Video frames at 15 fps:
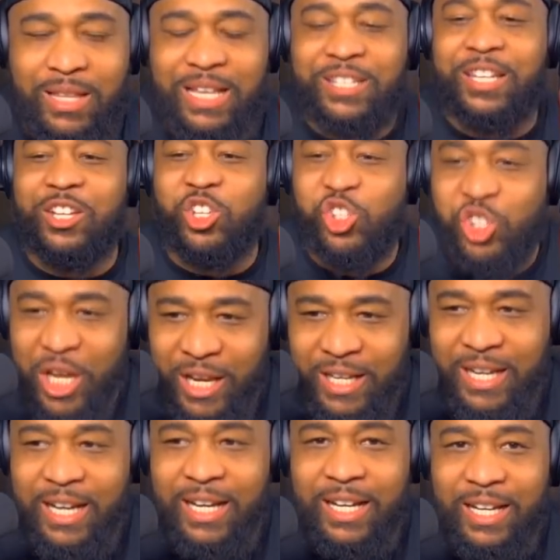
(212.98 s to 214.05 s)

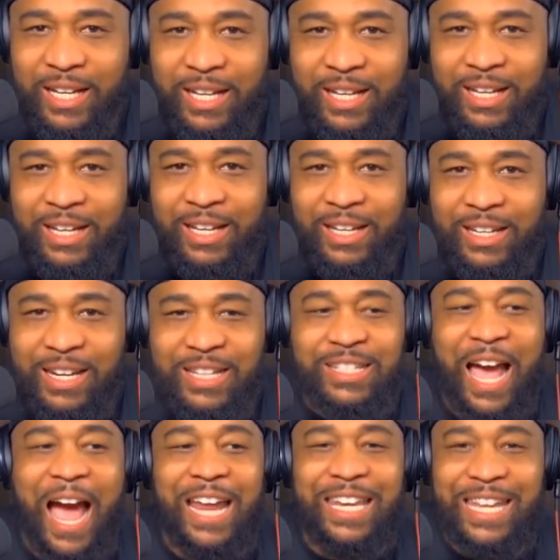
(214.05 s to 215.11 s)
agenda, this
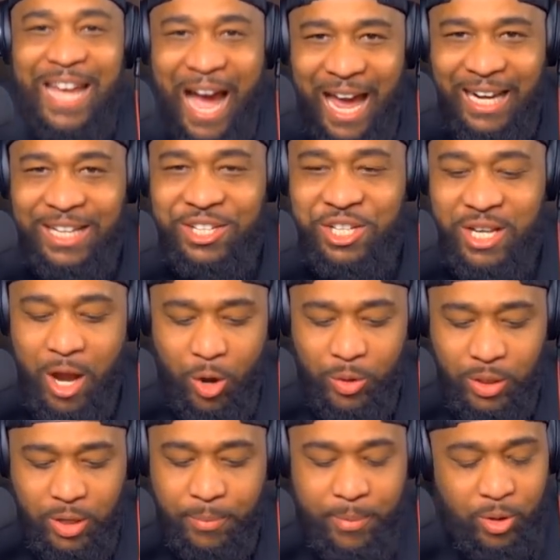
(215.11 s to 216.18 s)
ideology on
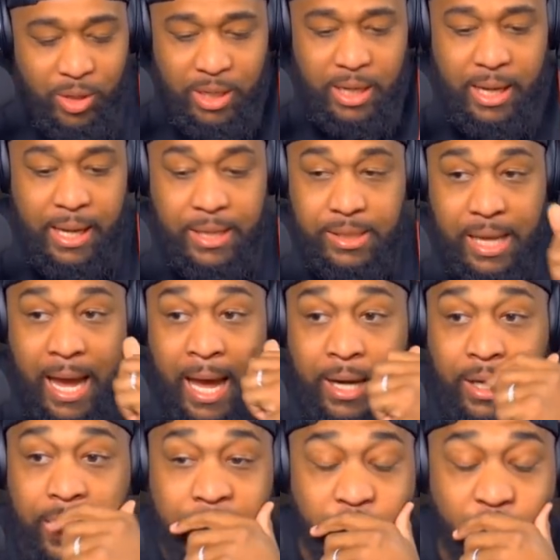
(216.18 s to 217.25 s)
the community is out
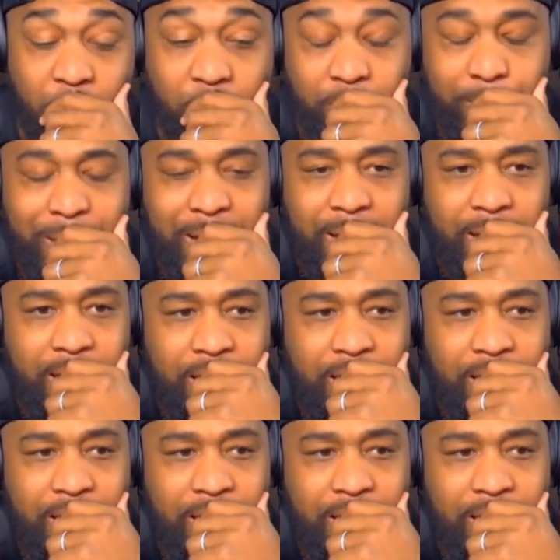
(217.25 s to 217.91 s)
of control to me.